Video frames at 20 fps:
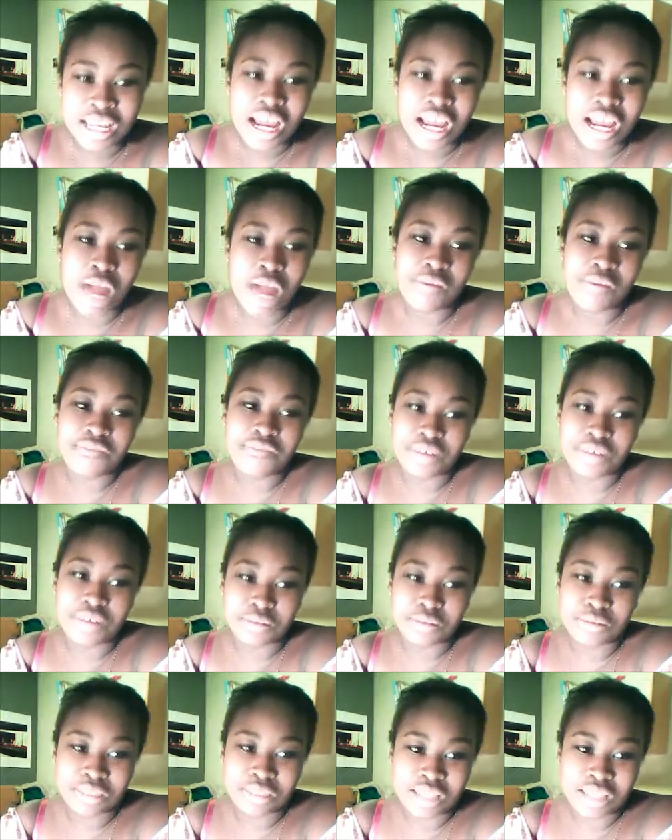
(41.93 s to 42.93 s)
how I
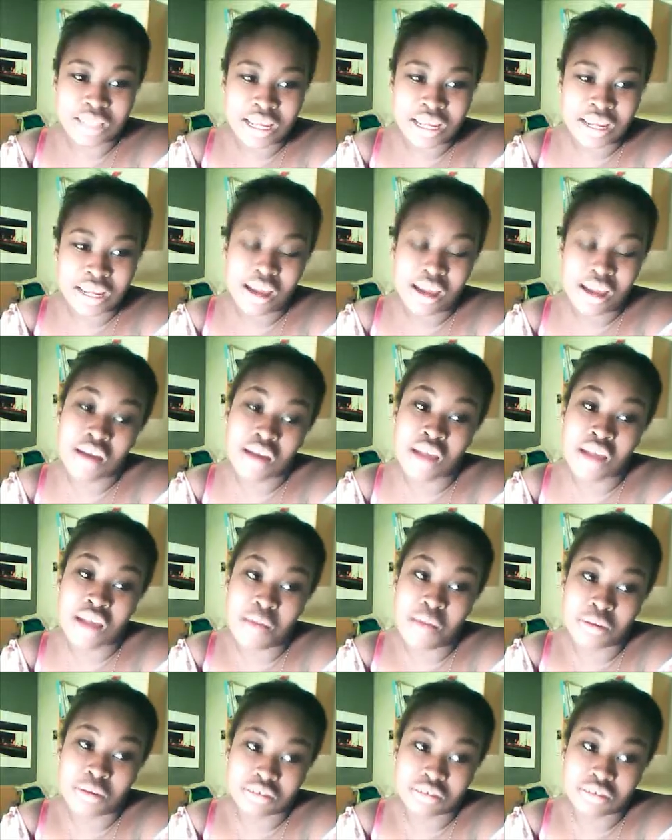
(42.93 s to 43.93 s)
felt today, and how
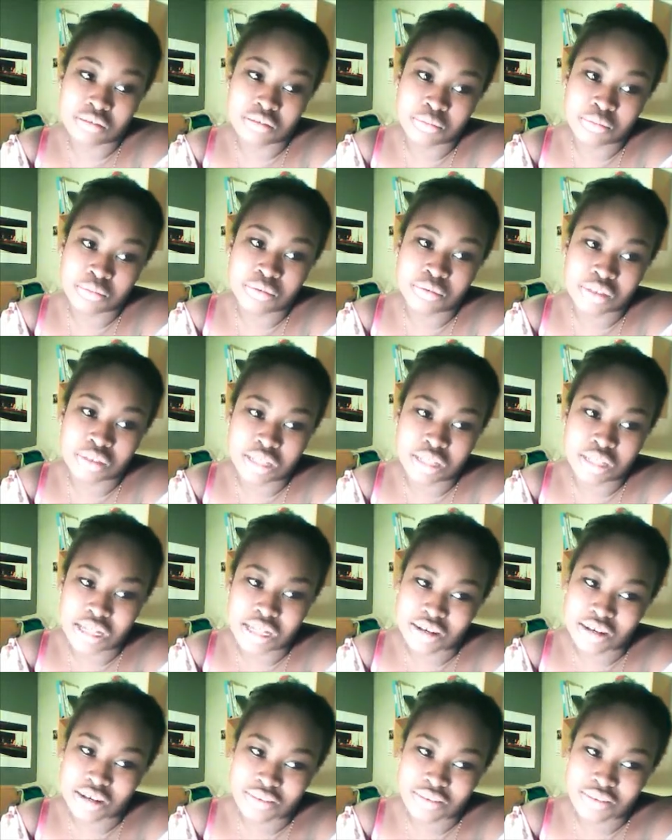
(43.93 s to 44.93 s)
much, importantly,
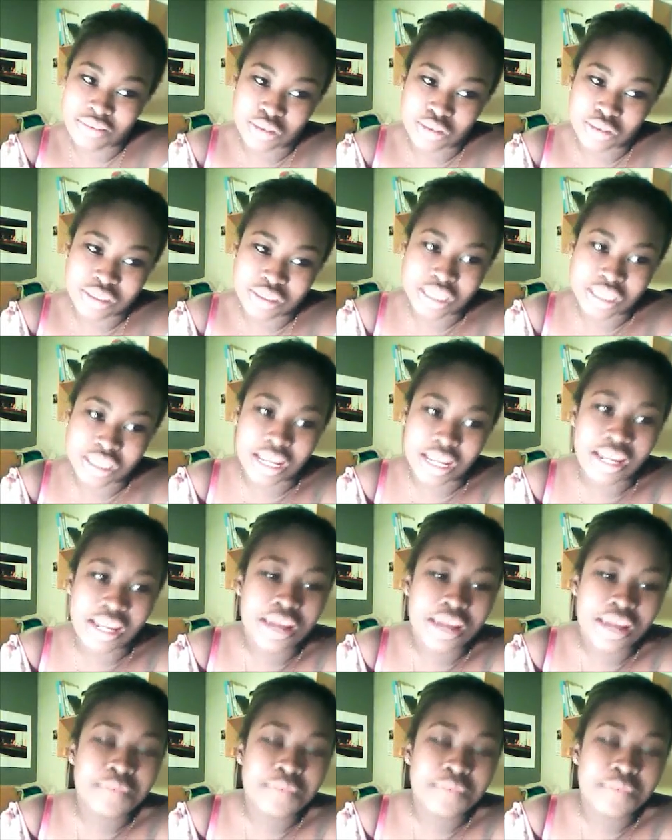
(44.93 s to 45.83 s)
how I lost today.